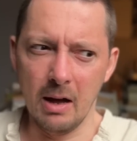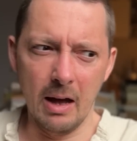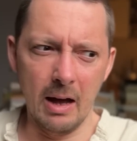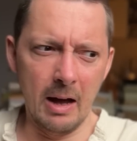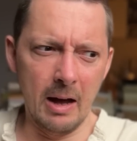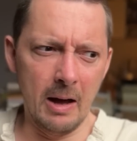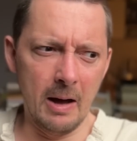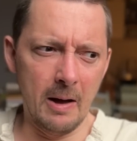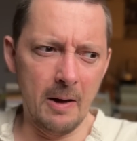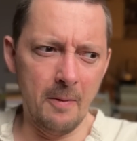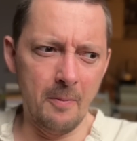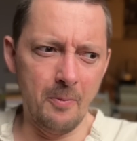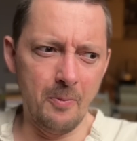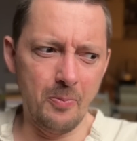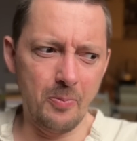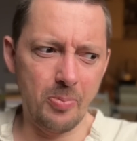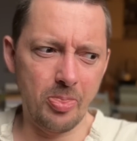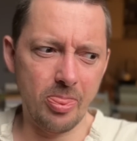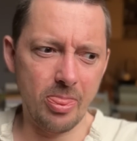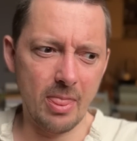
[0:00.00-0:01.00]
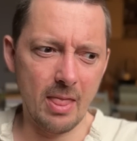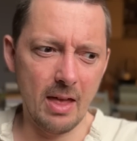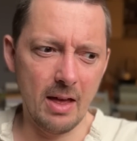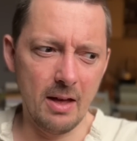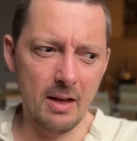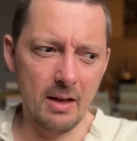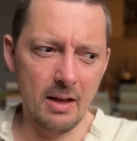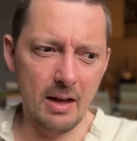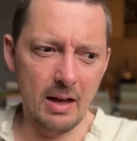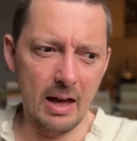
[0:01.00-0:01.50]
And
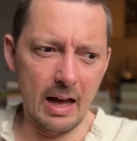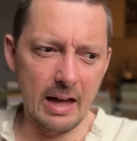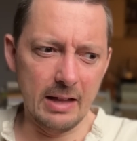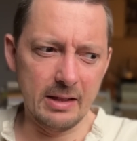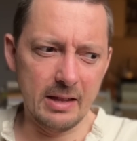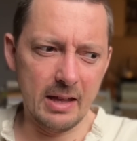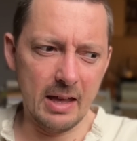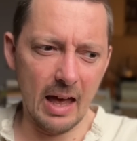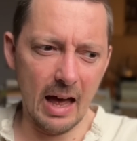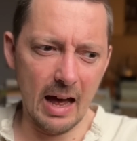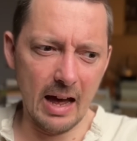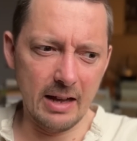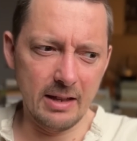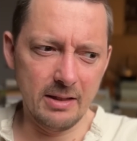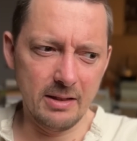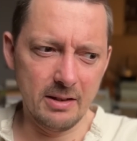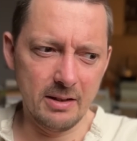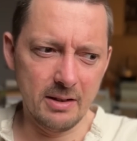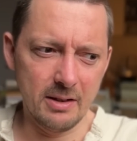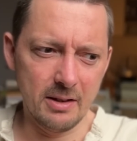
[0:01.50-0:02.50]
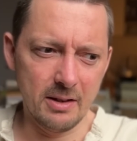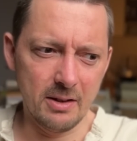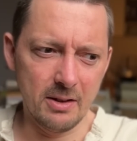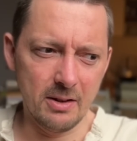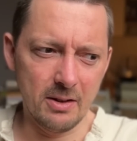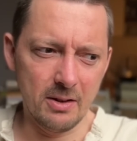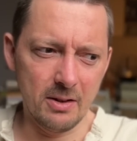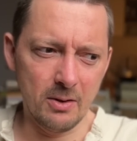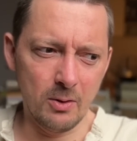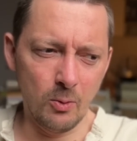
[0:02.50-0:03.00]
can
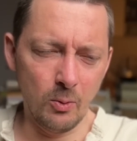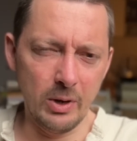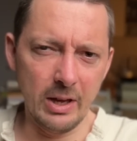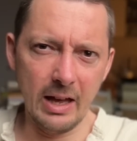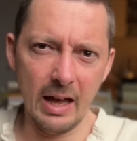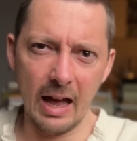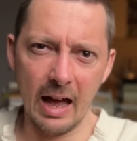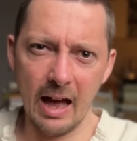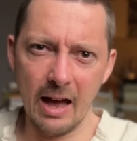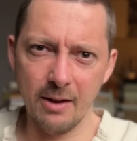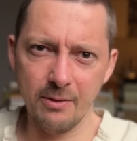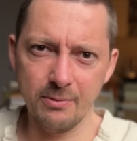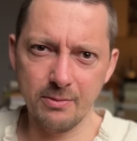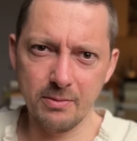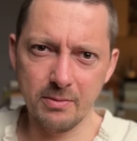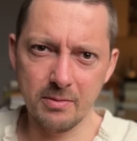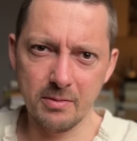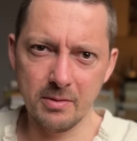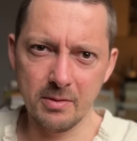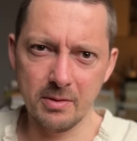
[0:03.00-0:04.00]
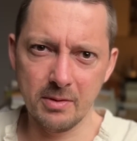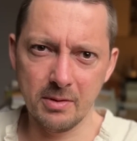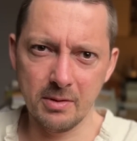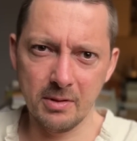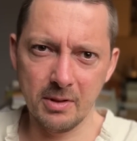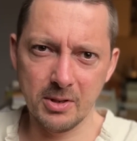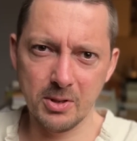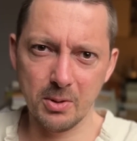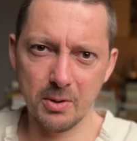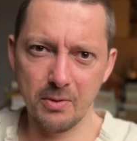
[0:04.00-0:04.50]
we have
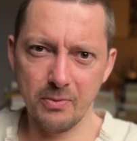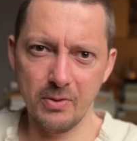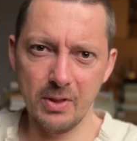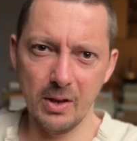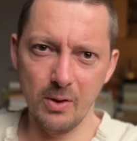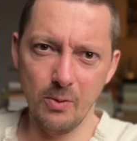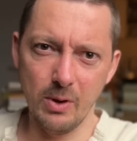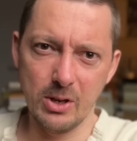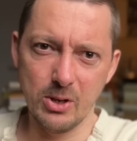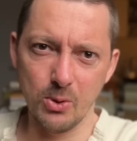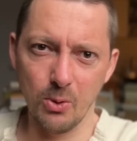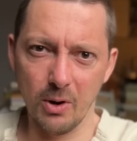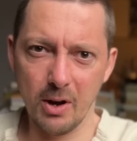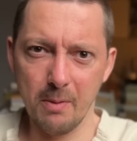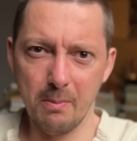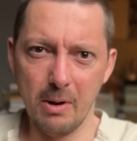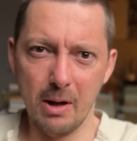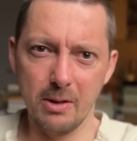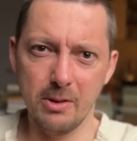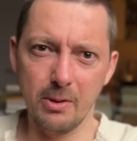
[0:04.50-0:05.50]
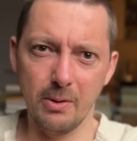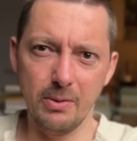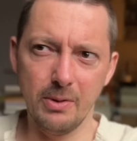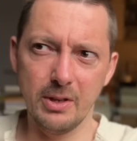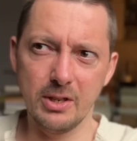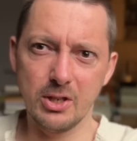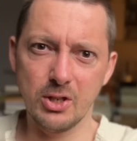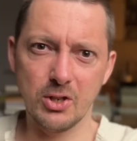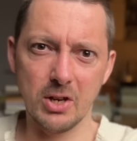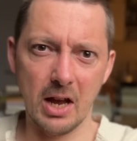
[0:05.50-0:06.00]
the sort of thing we talk about on
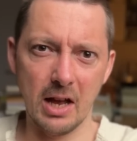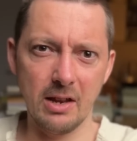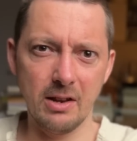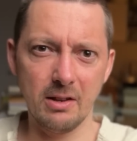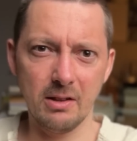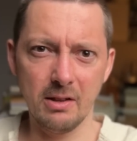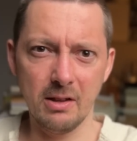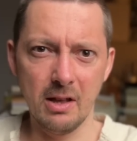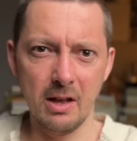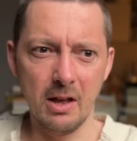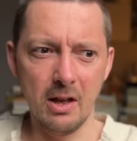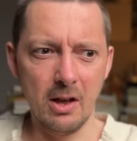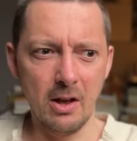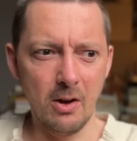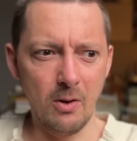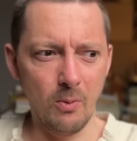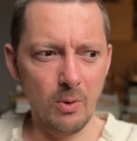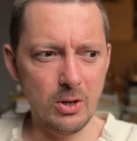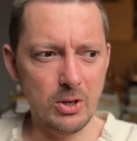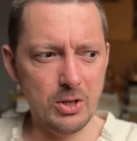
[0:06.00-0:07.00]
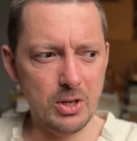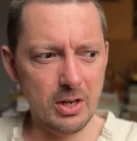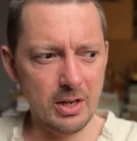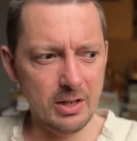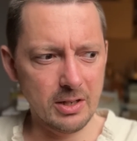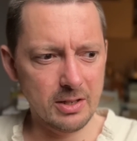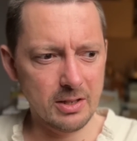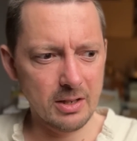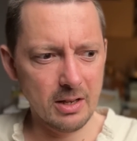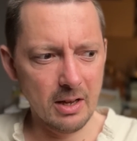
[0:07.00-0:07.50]
this channel, which
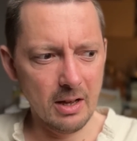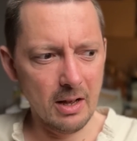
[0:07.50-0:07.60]
is